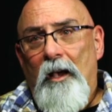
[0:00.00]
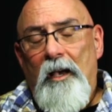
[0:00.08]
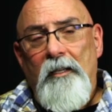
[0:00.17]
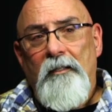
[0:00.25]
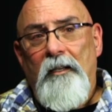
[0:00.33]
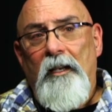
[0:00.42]

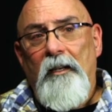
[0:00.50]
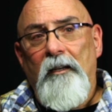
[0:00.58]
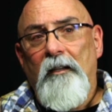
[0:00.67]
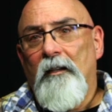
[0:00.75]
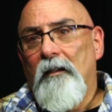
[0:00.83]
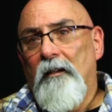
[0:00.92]
I said,
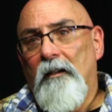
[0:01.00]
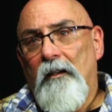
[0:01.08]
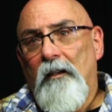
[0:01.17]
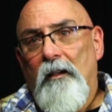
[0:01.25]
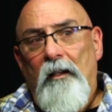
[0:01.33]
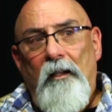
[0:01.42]

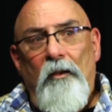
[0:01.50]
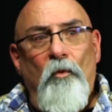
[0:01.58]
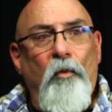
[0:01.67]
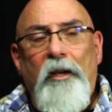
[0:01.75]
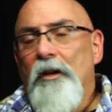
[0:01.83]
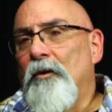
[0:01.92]

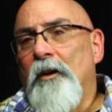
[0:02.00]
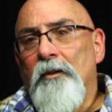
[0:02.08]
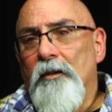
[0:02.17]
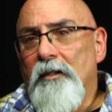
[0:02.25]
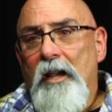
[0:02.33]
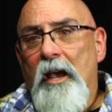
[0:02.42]
we don't
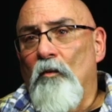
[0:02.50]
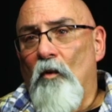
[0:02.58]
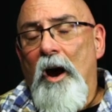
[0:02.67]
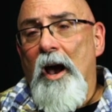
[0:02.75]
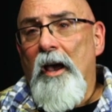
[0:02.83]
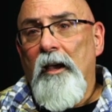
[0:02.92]
understand
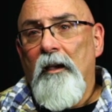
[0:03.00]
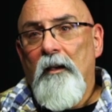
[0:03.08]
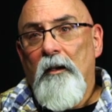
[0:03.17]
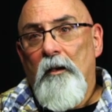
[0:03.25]
why,